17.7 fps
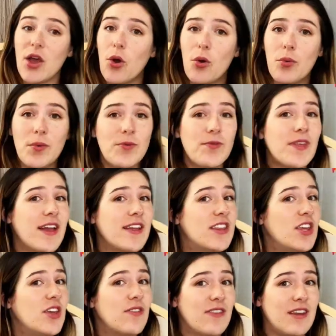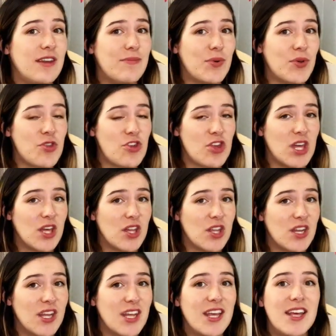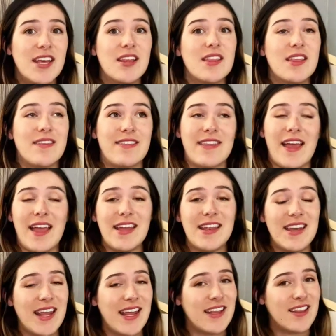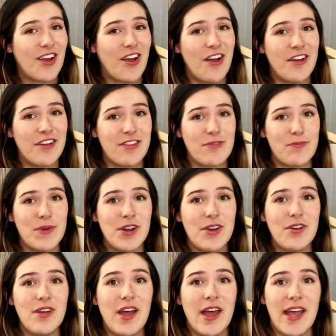almost had to use a nipple shield. The second night in the hospital,